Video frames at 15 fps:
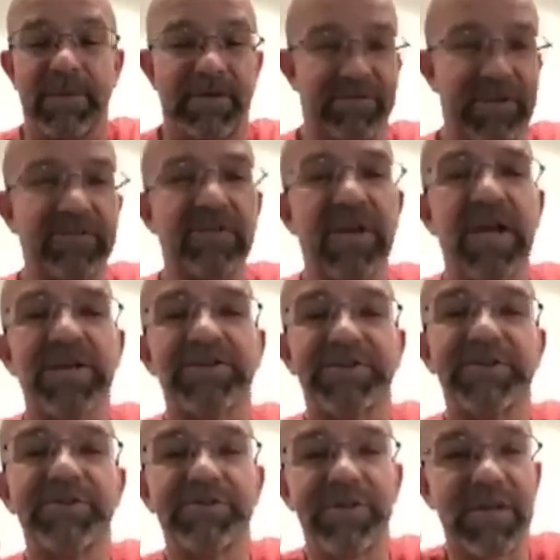I've never had
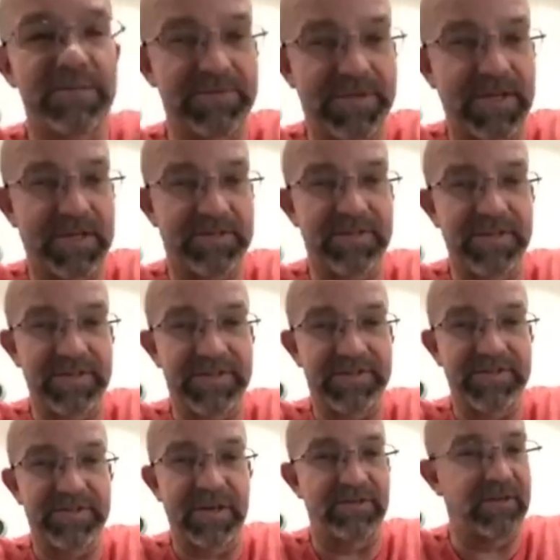two dreams like
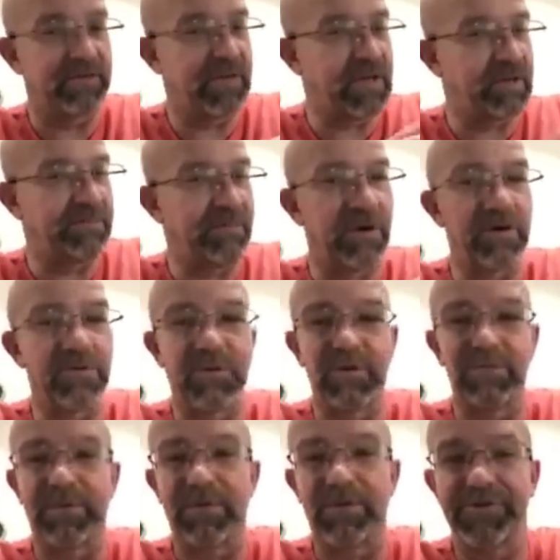this. I've never had a part
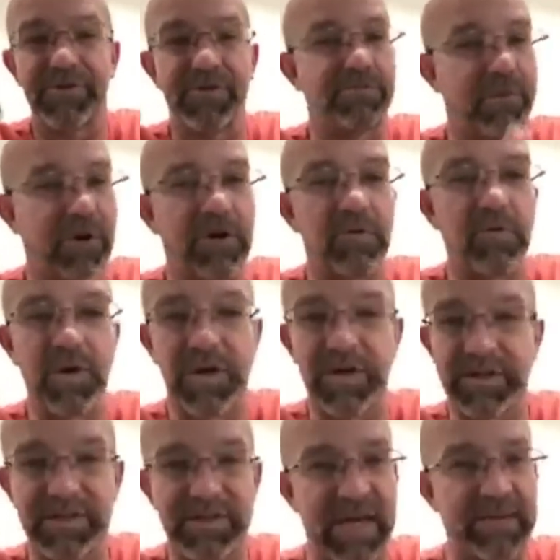one, part two. Part
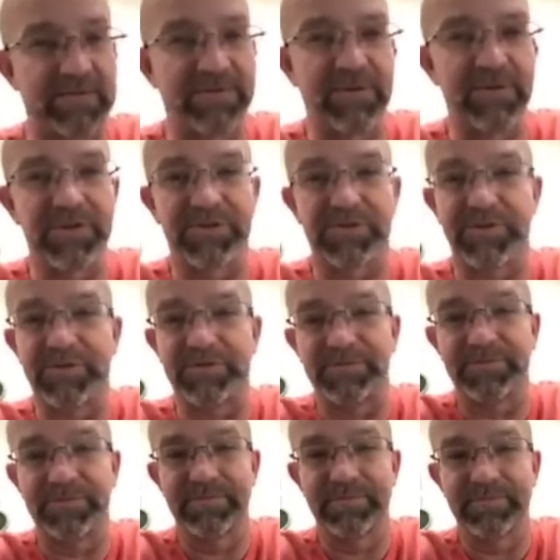one came fully true.
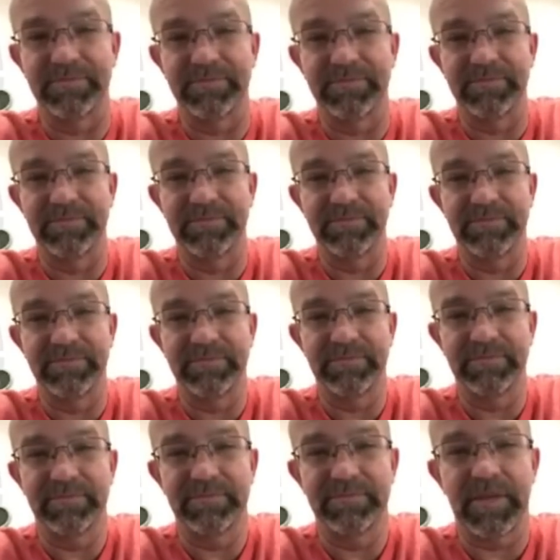
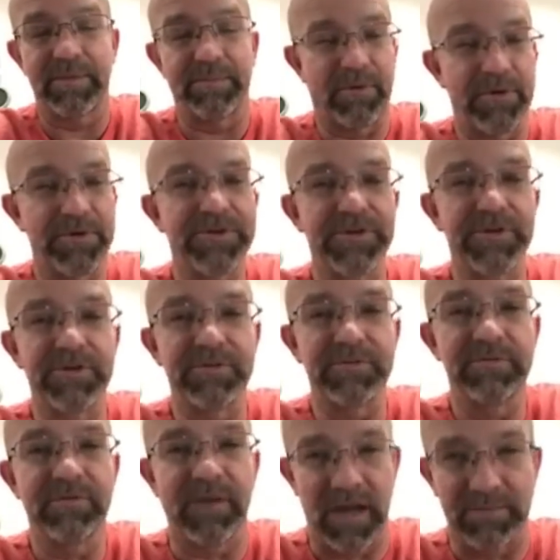And part
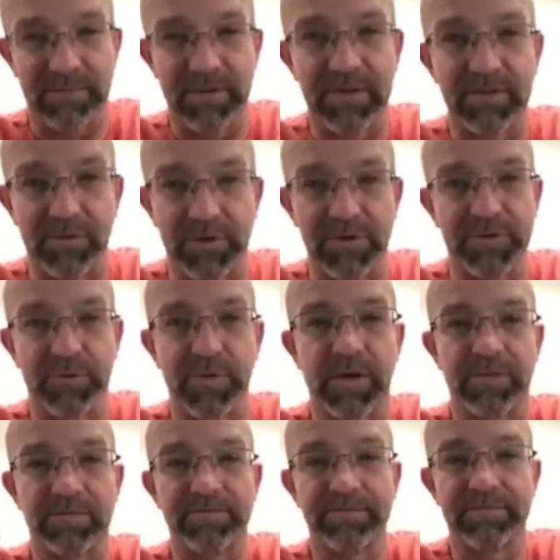two, I believe, will as
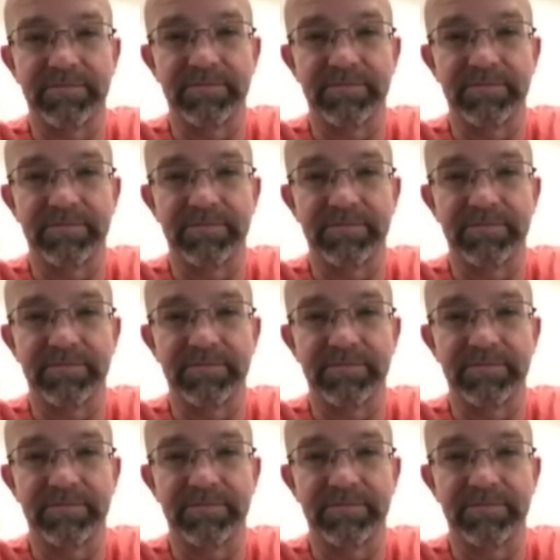well.